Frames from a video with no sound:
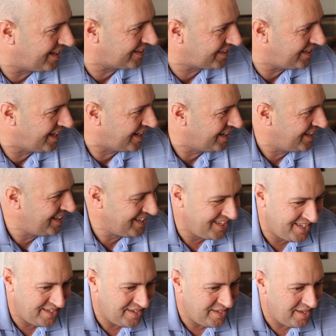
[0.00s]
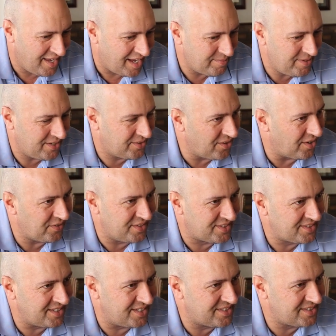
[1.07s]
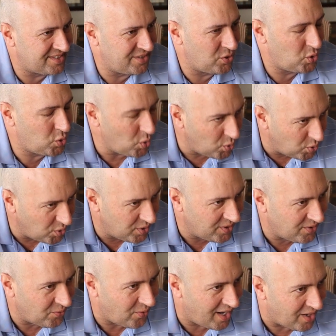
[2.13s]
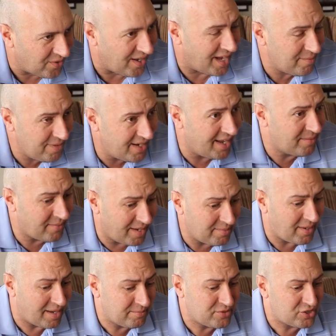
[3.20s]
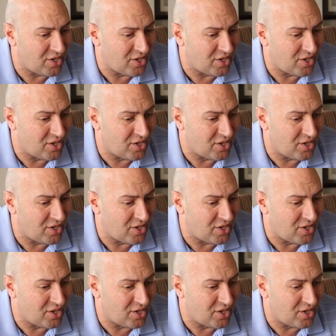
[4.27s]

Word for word: out there. No, I mean, Garth, it's, it's, it's sure. Let me tell wow. you, it's, I mean, I'm, I'm, I'm